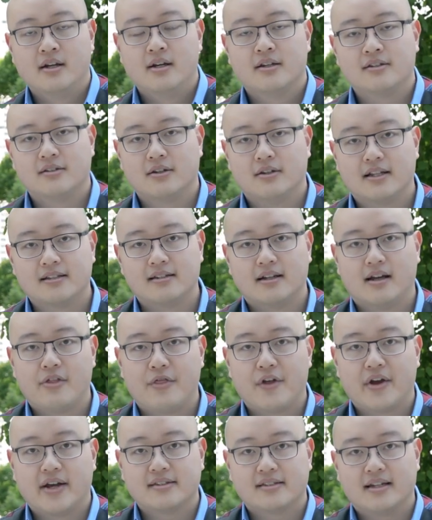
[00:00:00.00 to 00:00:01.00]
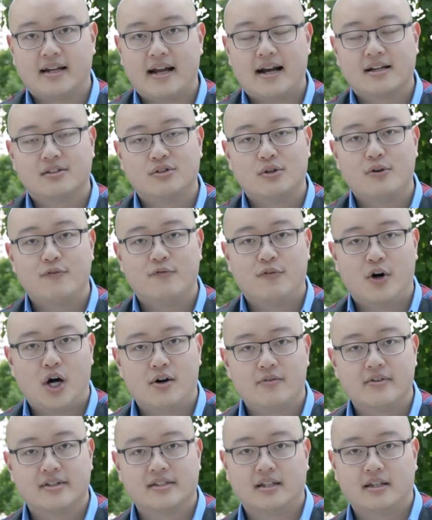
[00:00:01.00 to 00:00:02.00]
So that's another thing, is that as you
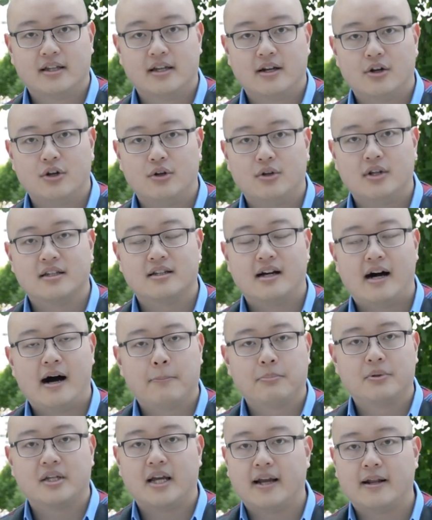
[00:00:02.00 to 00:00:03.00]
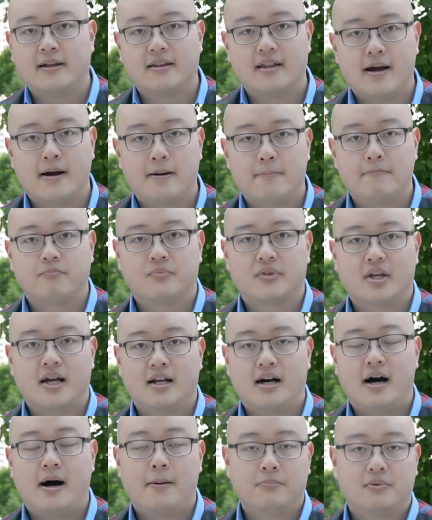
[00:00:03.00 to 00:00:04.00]
evolve as a leader, you need to update them
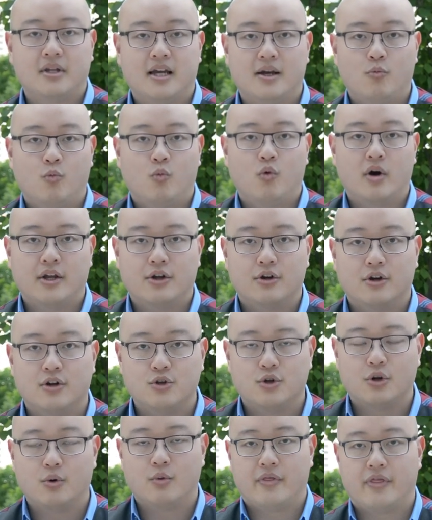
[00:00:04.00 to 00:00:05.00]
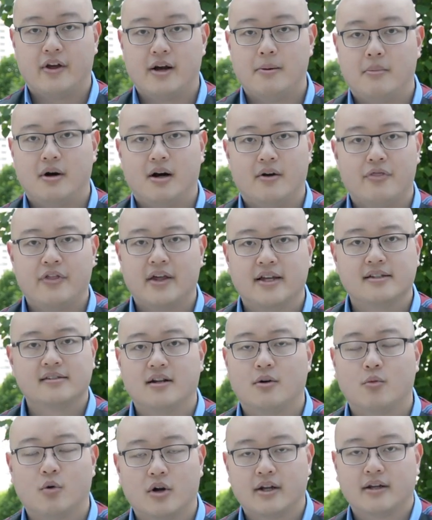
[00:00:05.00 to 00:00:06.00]
and update what you're doing with them on things
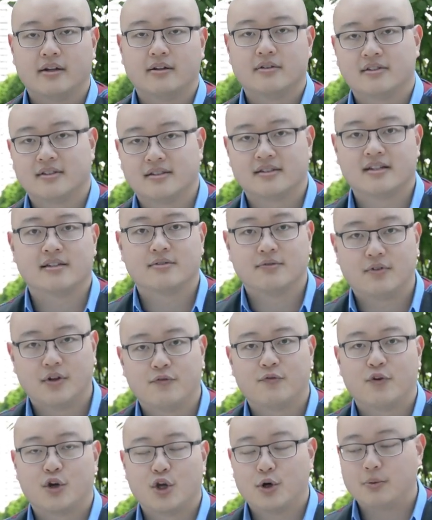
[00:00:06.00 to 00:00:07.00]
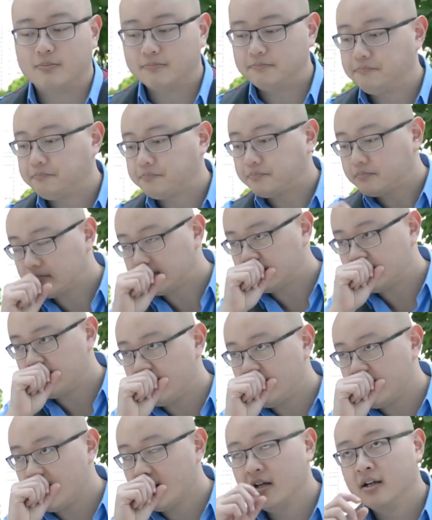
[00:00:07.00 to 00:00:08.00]
that are working successfully for you.
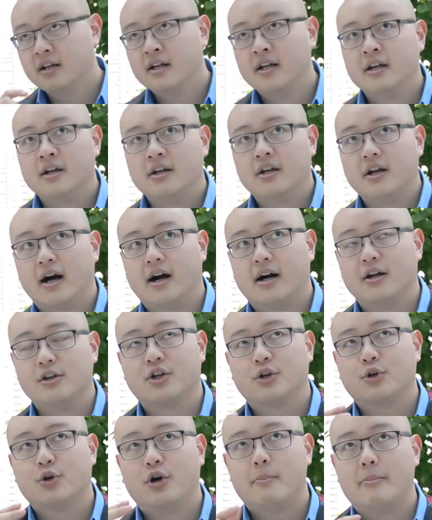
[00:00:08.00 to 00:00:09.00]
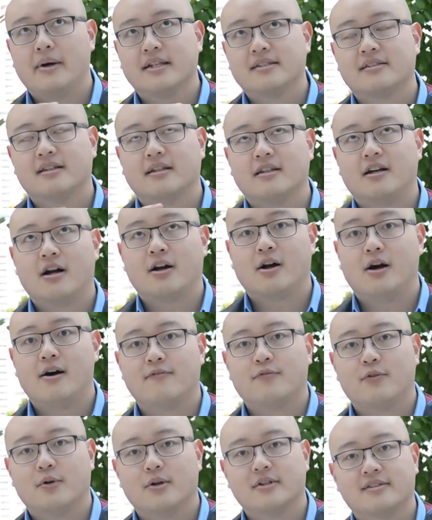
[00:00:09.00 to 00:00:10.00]
You can go on
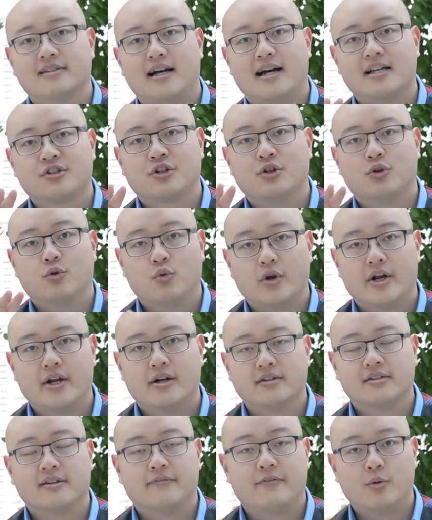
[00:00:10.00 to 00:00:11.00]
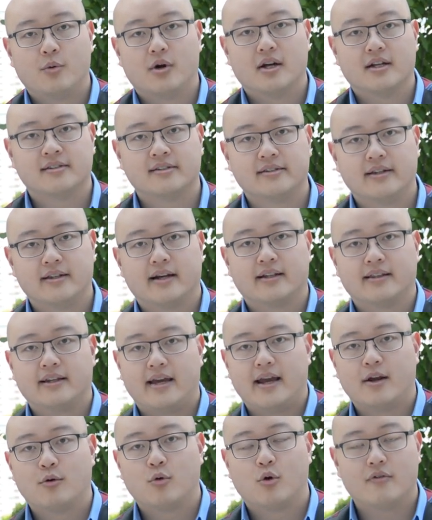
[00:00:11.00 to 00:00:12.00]
bensonsung.com/careers if you want to see like
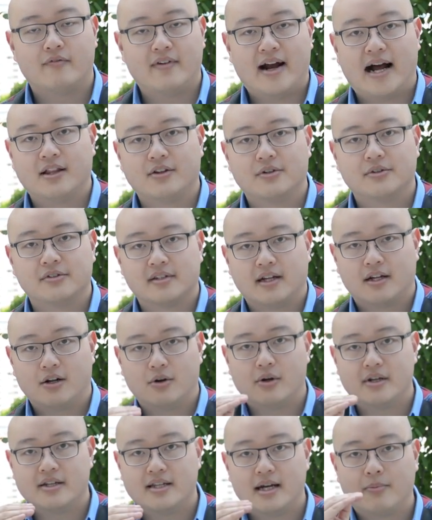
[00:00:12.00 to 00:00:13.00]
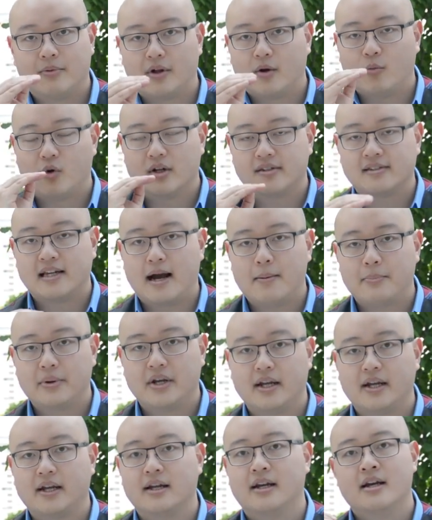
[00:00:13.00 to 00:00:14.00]
the 8 core values that go in depth, like what's
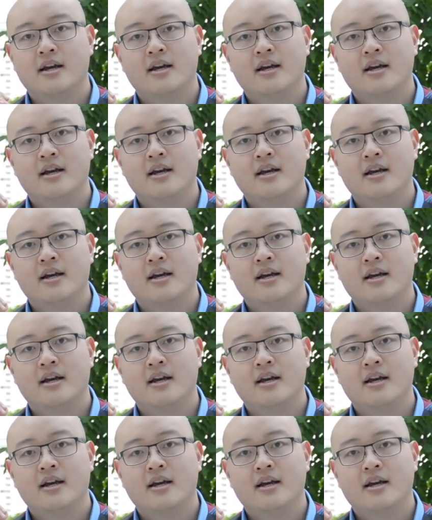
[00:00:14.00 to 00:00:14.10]
happening.